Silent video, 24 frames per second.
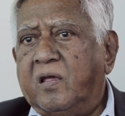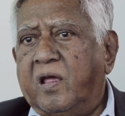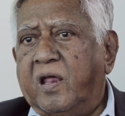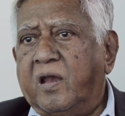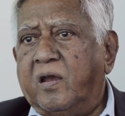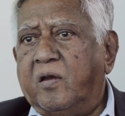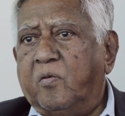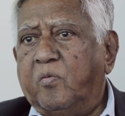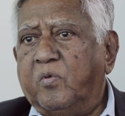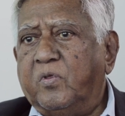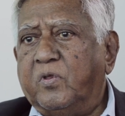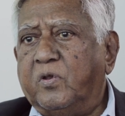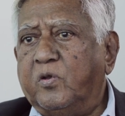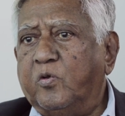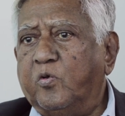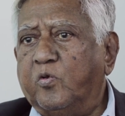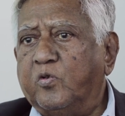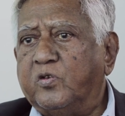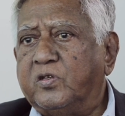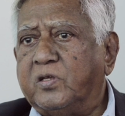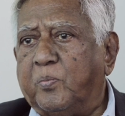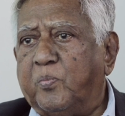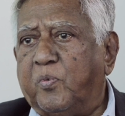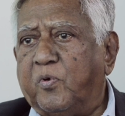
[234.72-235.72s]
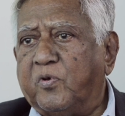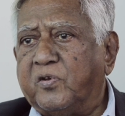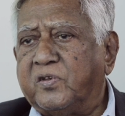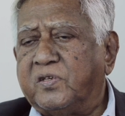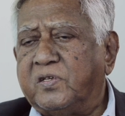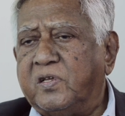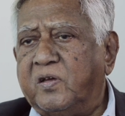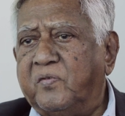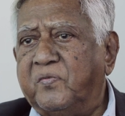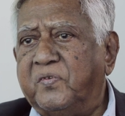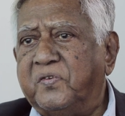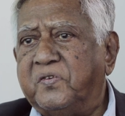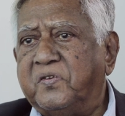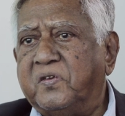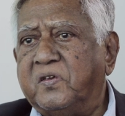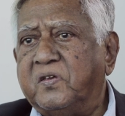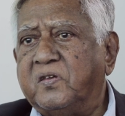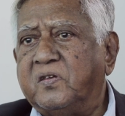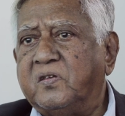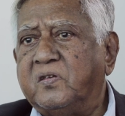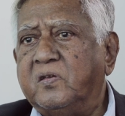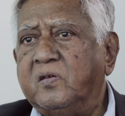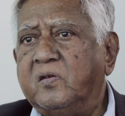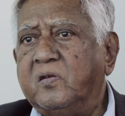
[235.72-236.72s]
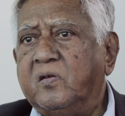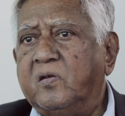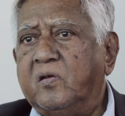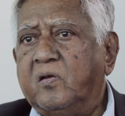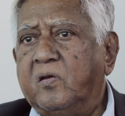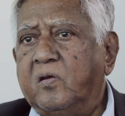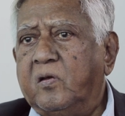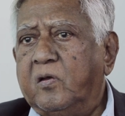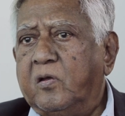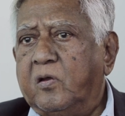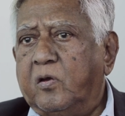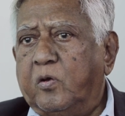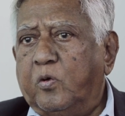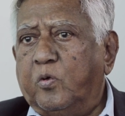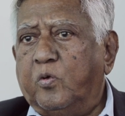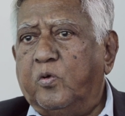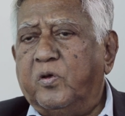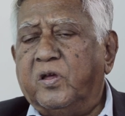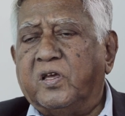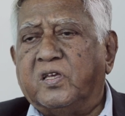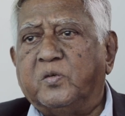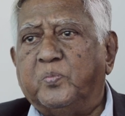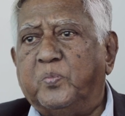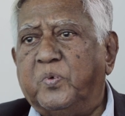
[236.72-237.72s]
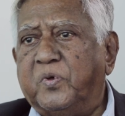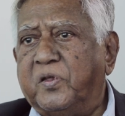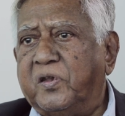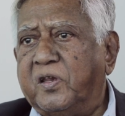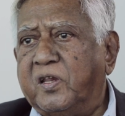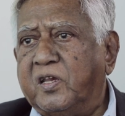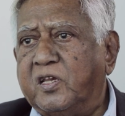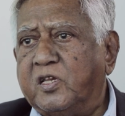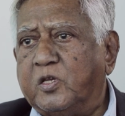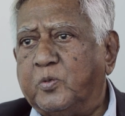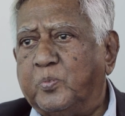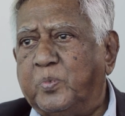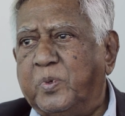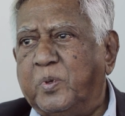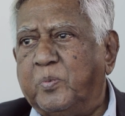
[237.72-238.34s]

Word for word: and with no support services, no experienced